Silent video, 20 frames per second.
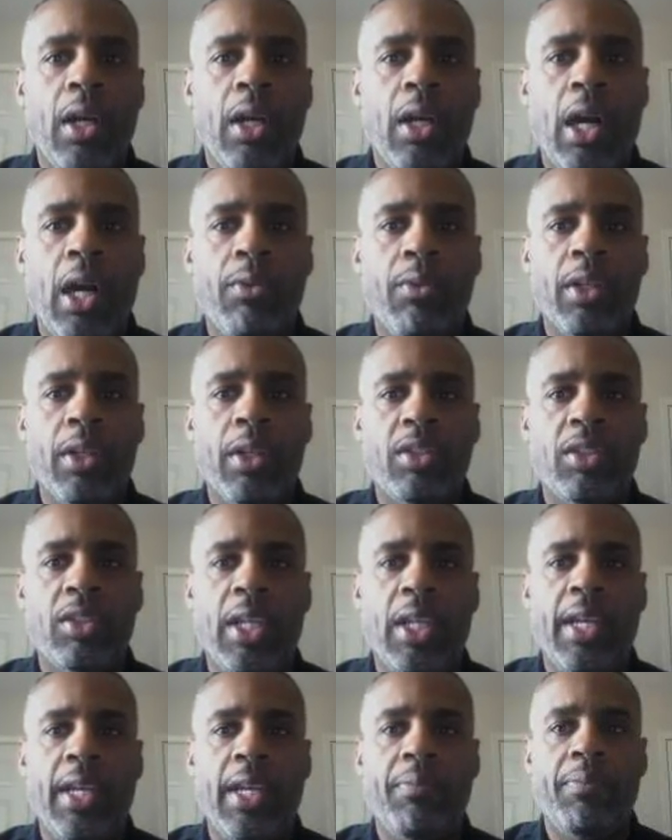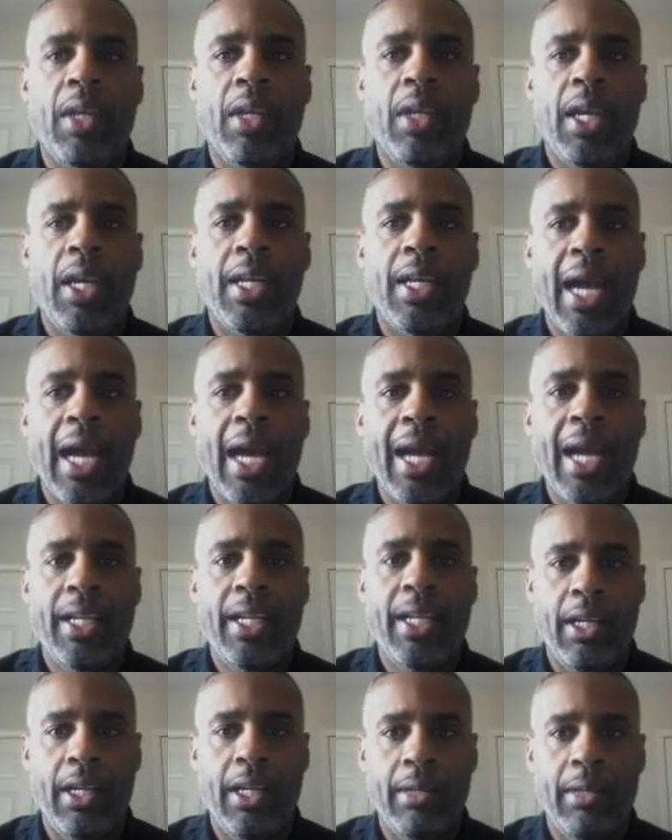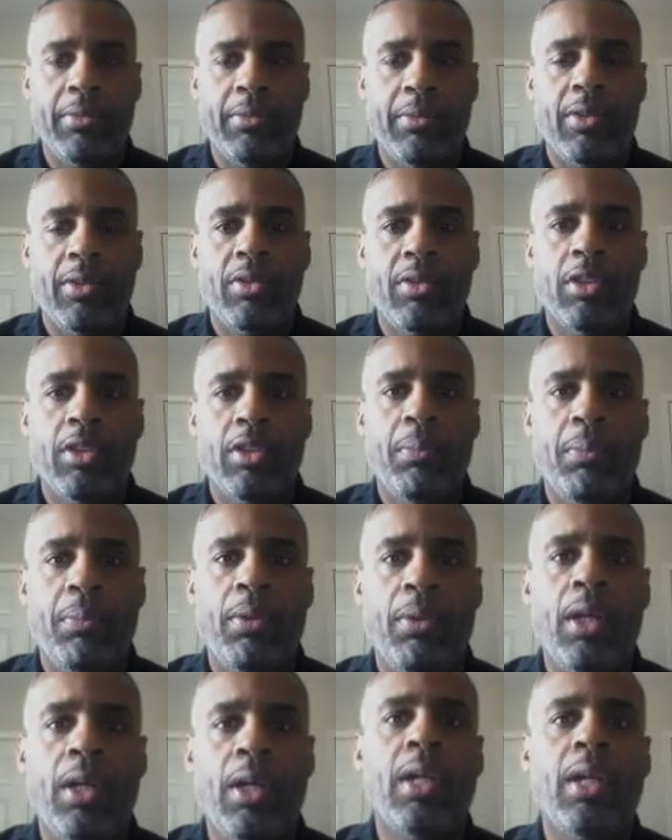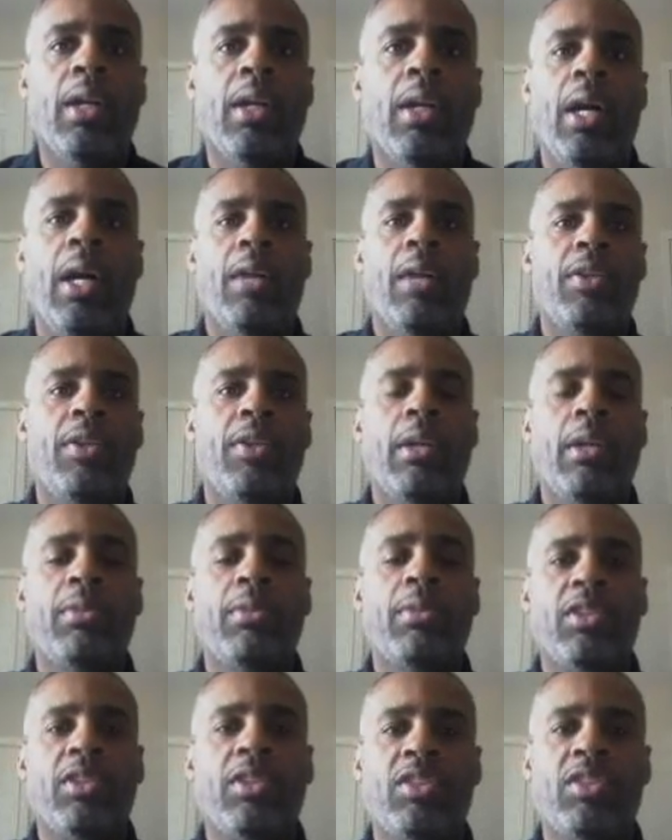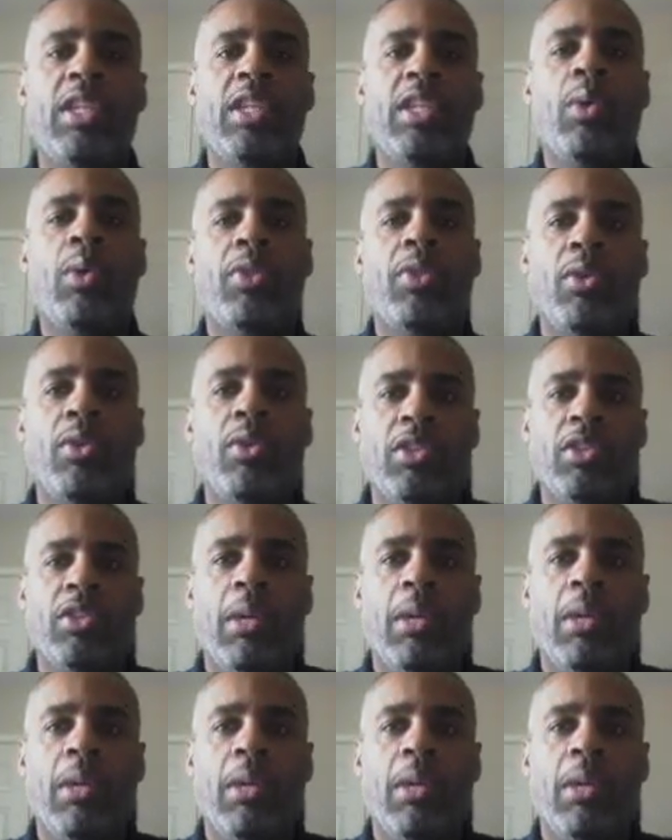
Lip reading: Real Estate, and iComps to plug the numbers to see what those